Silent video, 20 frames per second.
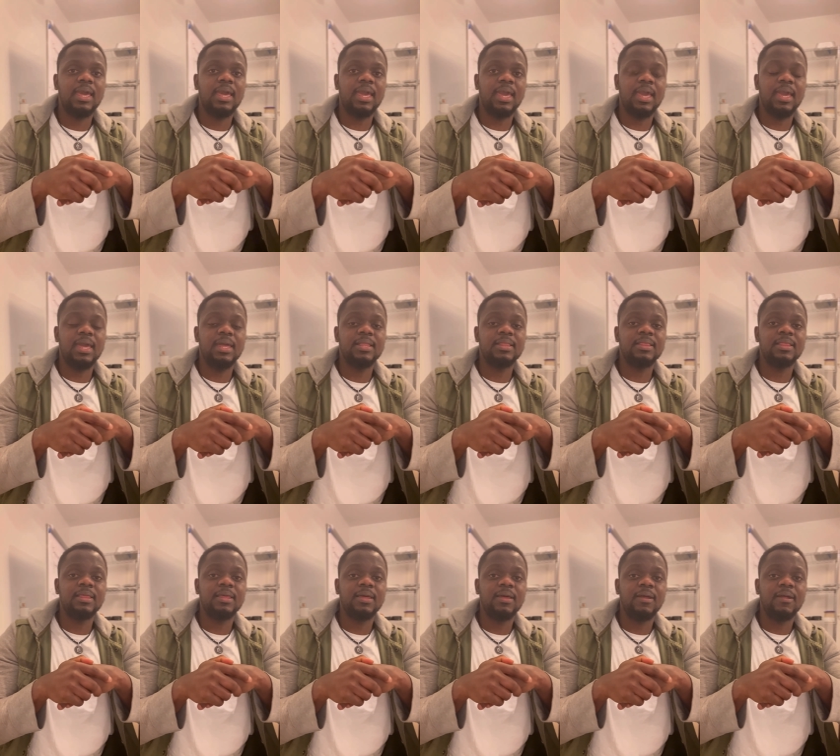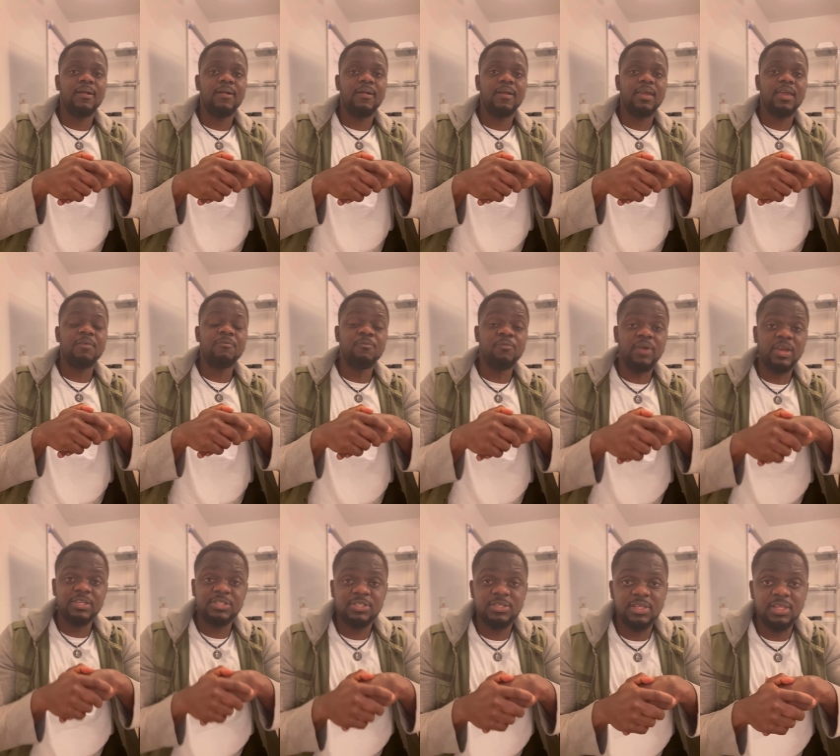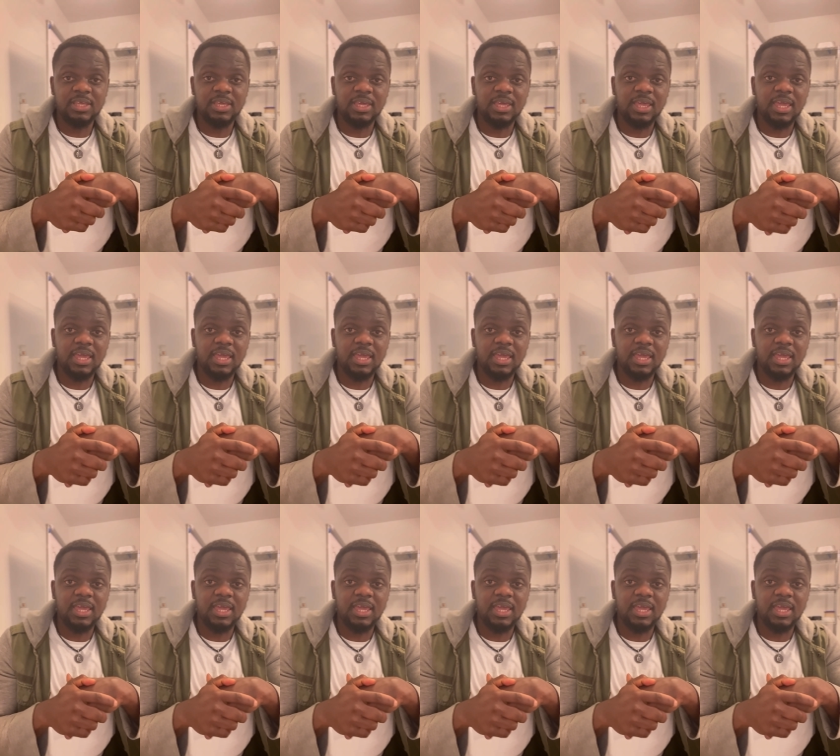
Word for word: And eventually,